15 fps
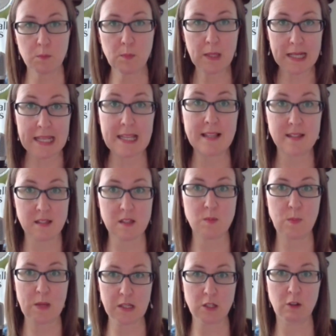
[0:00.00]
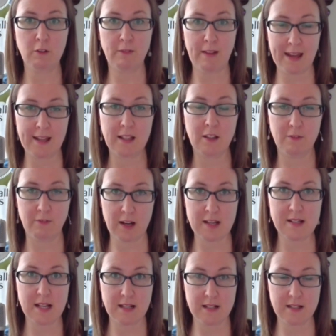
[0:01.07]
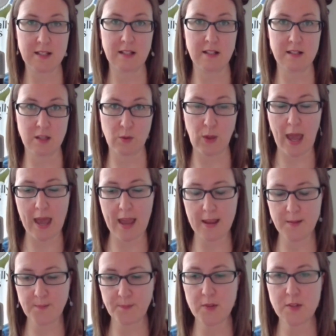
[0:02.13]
please speak to your vet in the first instance, okay?